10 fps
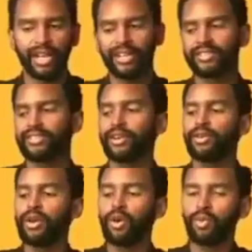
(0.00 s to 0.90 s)
And
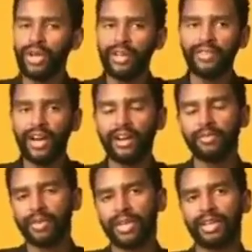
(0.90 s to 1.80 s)
so we've got
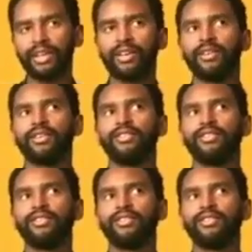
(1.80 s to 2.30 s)
to be